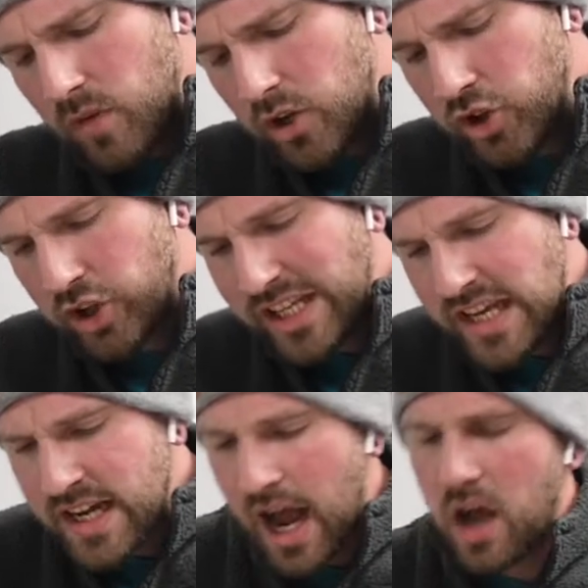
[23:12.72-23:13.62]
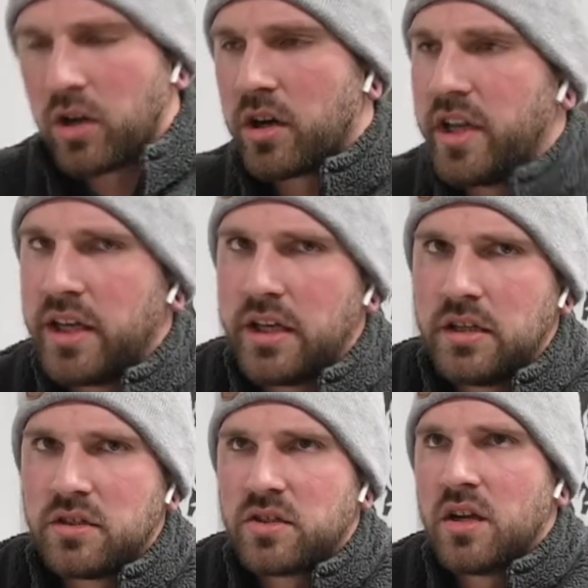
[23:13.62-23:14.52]
your e-collar
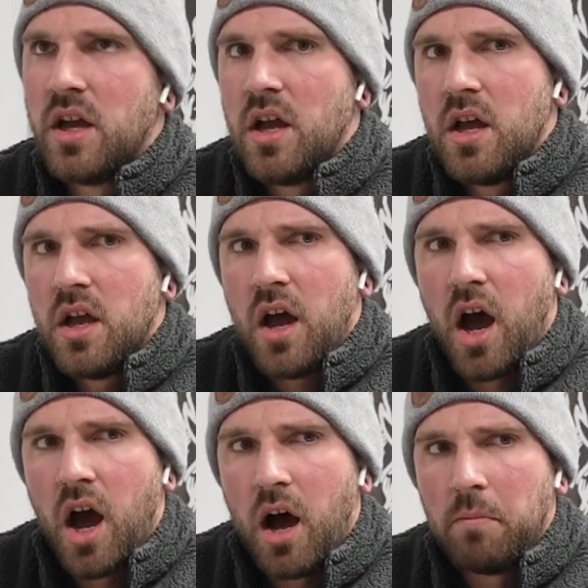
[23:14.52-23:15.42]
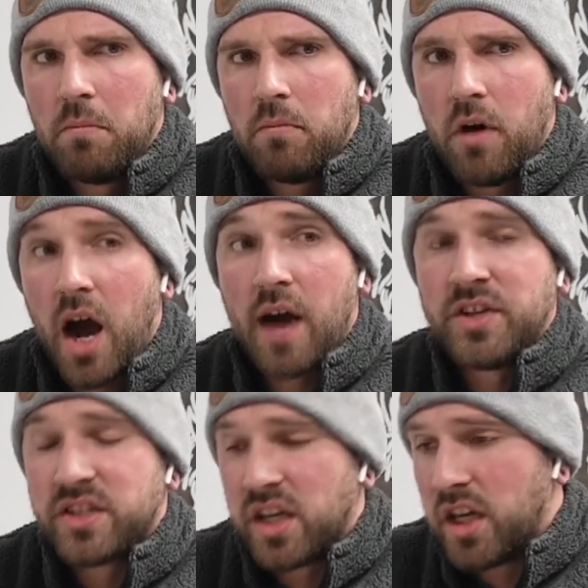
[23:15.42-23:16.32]
is
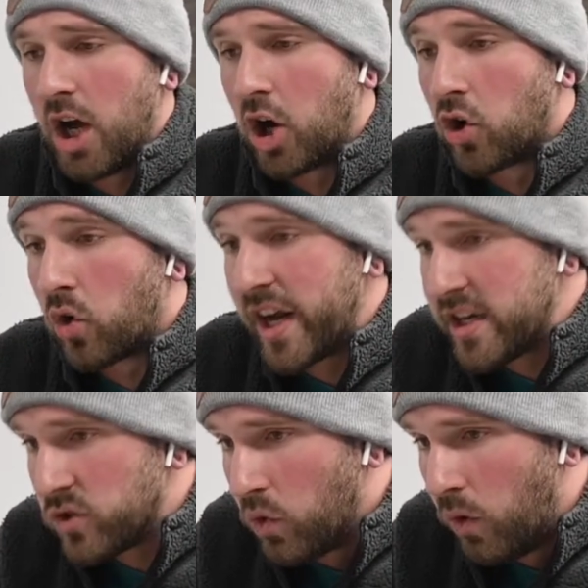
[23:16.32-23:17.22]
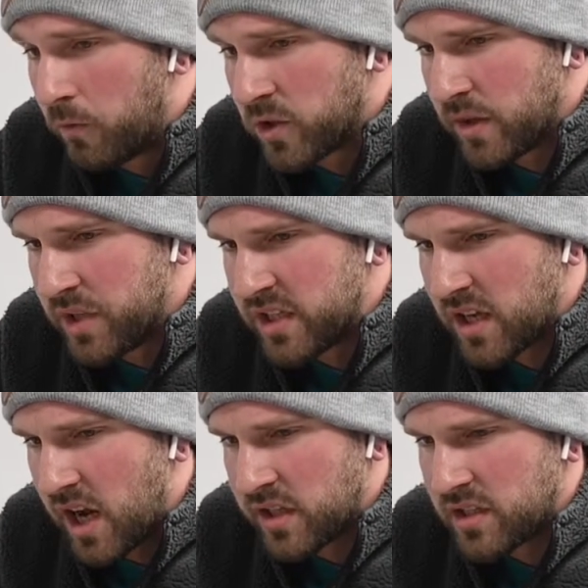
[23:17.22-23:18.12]
obviously a great tool for some of
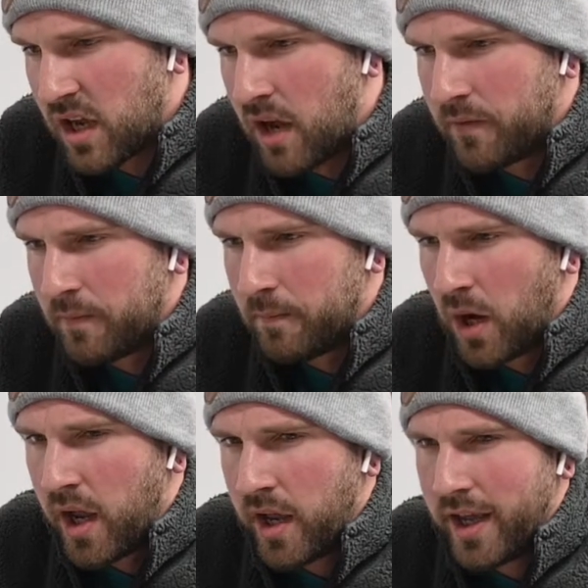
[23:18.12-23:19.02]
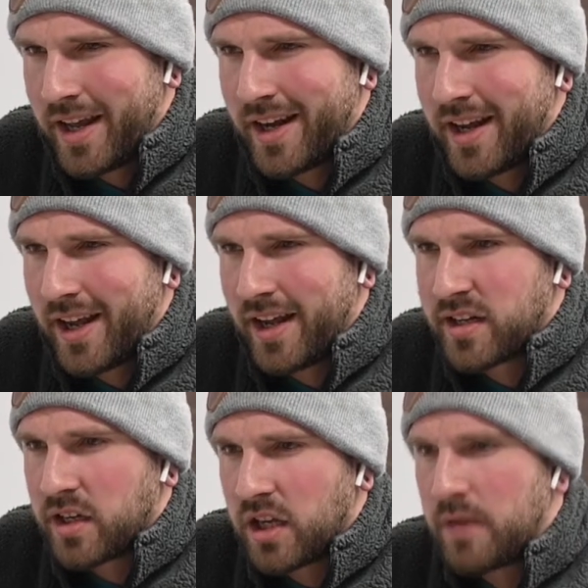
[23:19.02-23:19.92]
this kind of stuff, but it
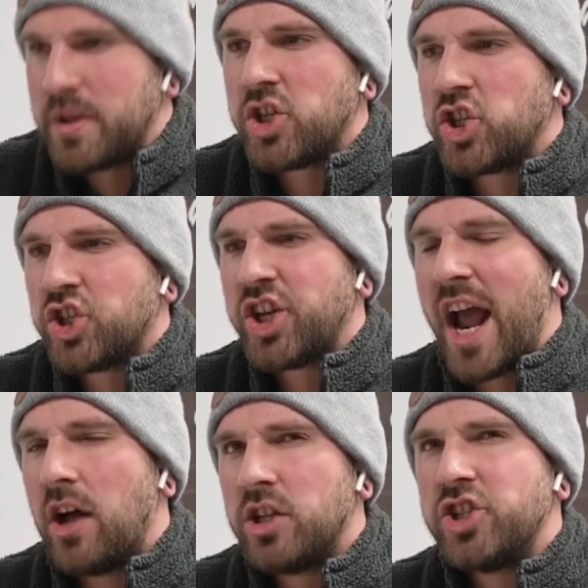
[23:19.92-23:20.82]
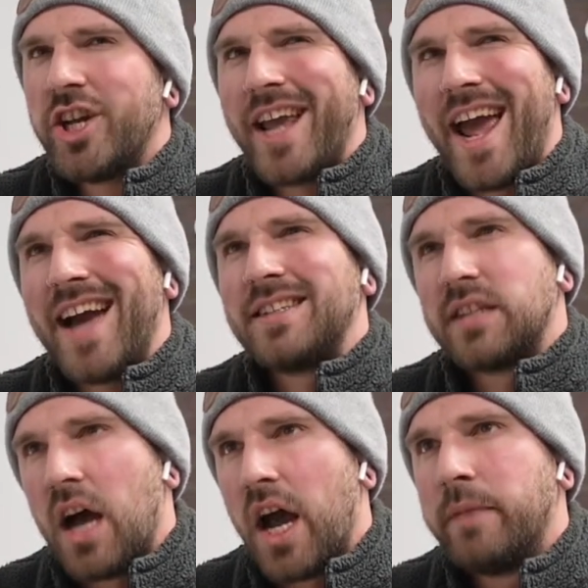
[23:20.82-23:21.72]
can be challenging at
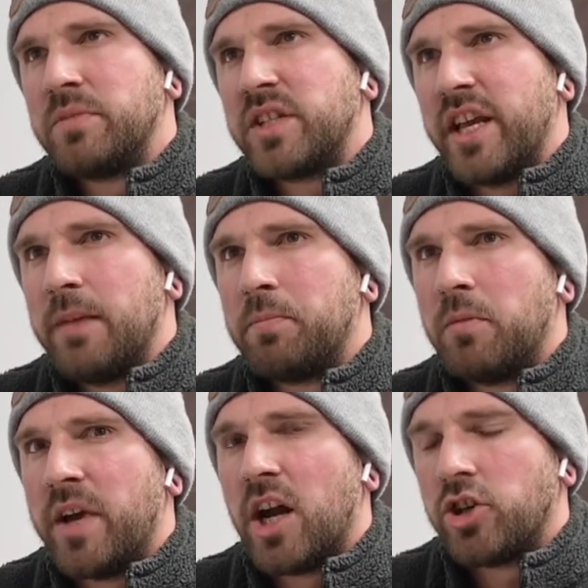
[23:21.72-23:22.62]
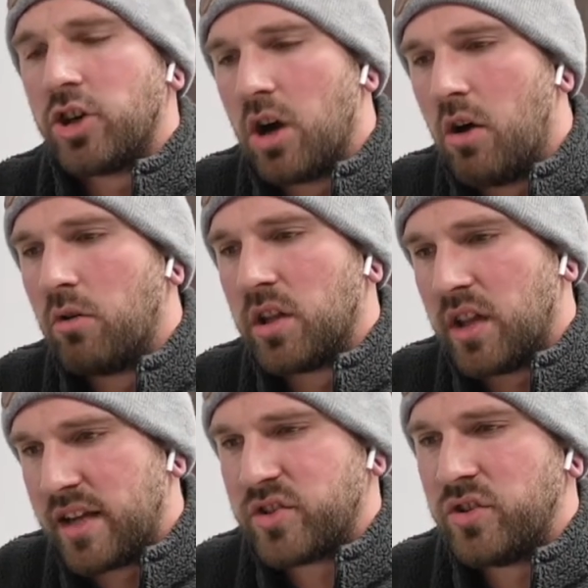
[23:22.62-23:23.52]
times to implement on your own
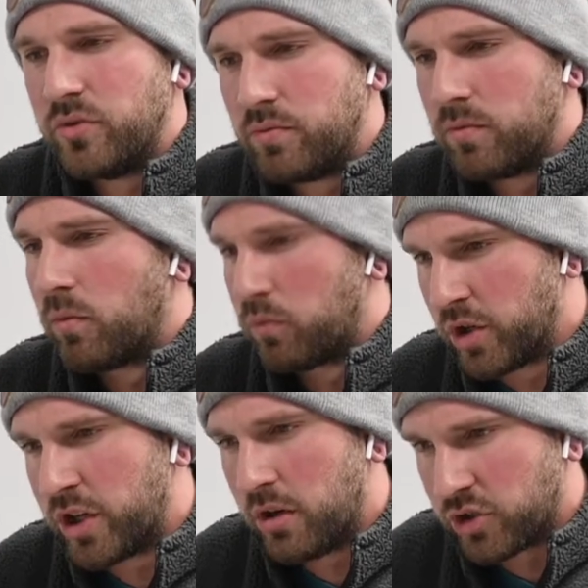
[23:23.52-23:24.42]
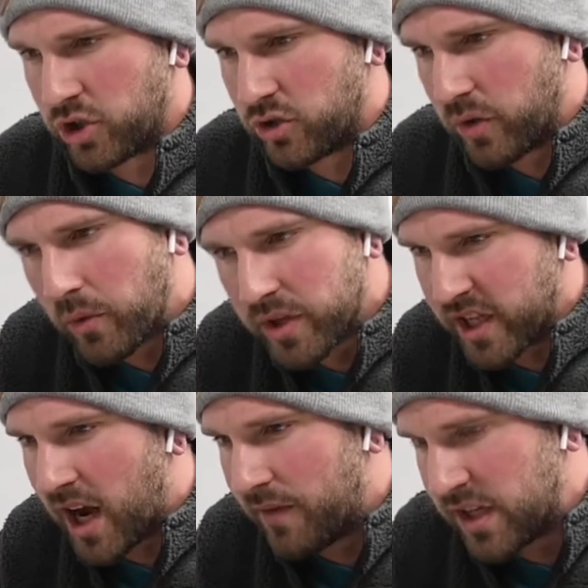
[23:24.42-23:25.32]
unless you really know what you're doing
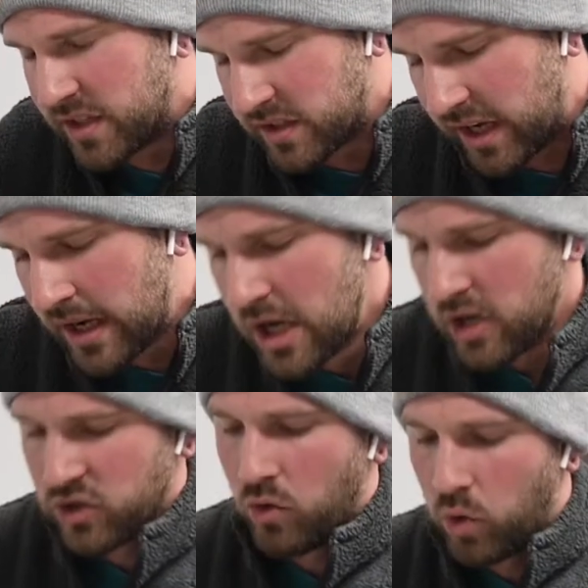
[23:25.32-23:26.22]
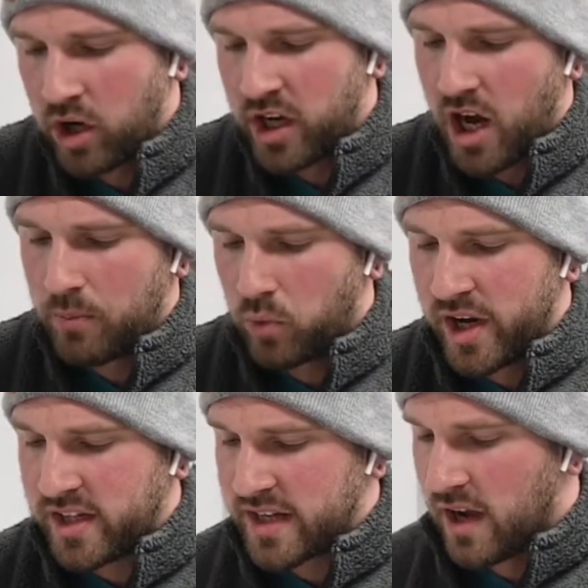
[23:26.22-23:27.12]
with it, obviously. So we're going to kind of
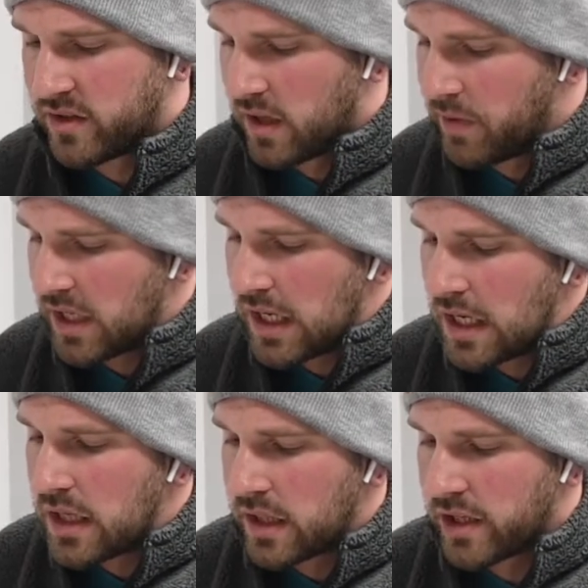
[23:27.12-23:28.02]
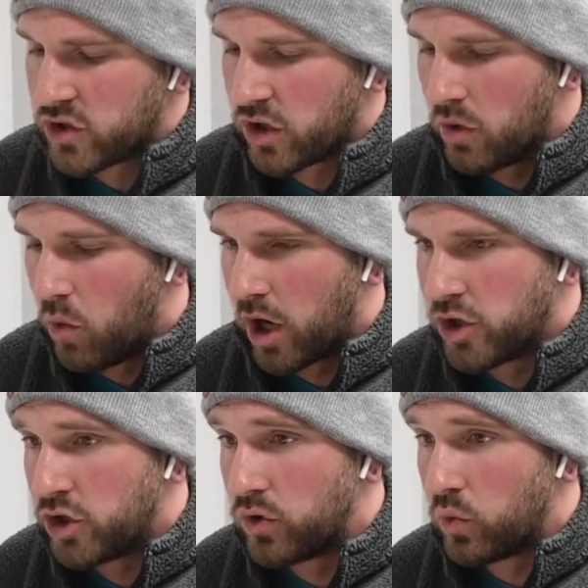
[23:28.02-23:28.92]
break down some of the key things you're going to
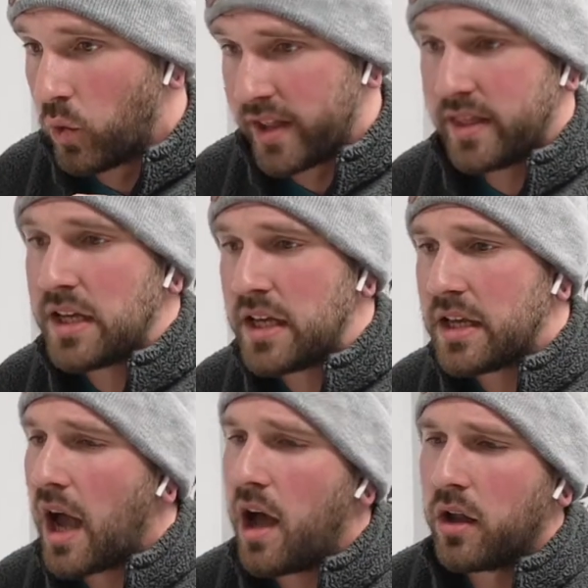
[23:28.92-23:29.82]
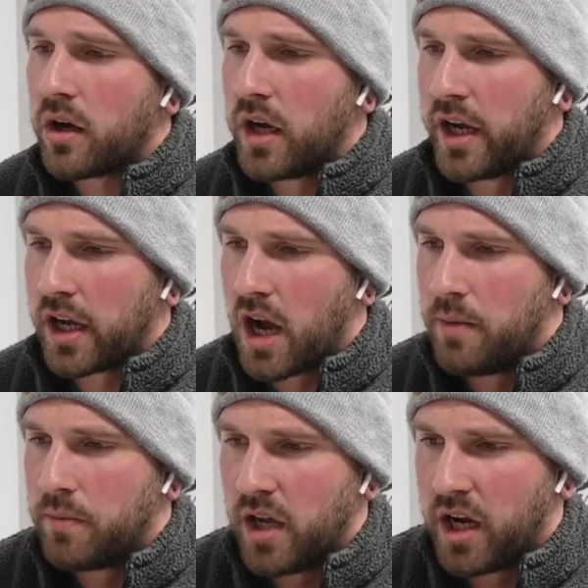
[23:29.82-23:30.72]
want to do with the e-collar and a
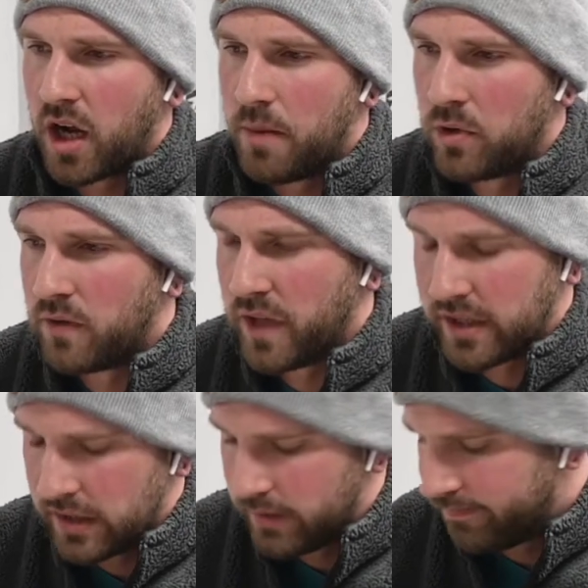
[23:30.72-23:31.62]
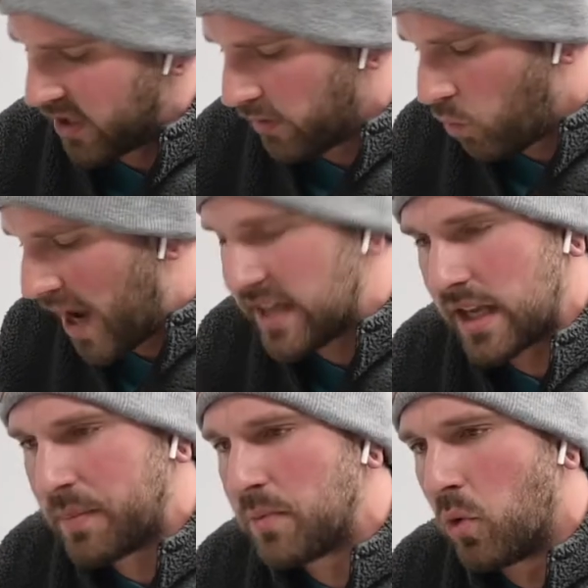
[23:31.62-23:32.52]
couple of like the ways
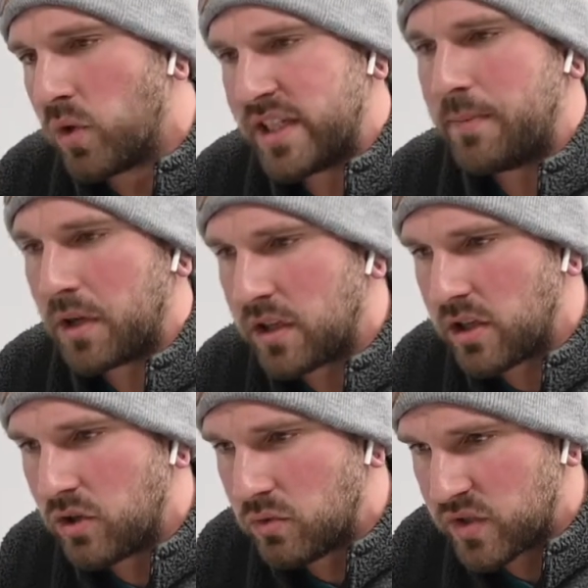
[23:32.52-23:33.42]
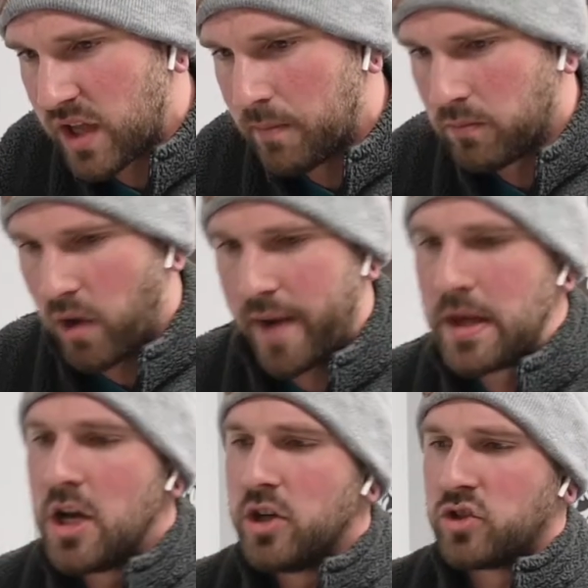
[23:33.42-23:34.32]
that people will typically use them,
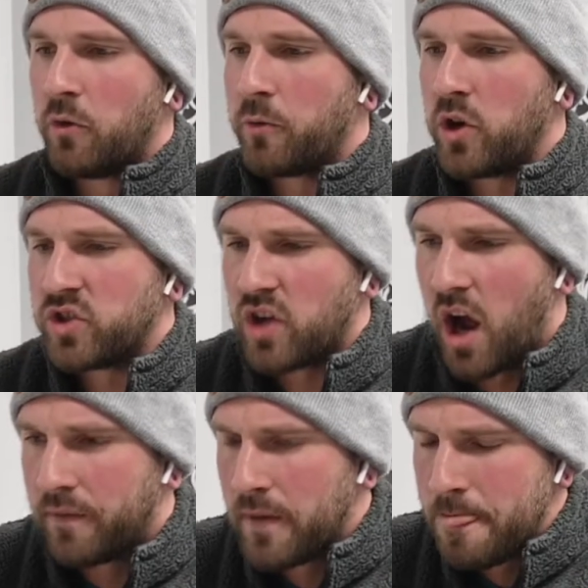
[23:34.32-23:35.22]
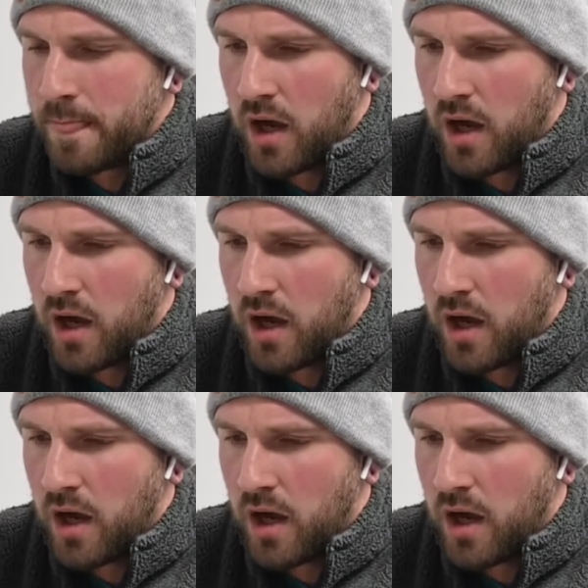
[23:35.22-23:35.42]
right? So first off,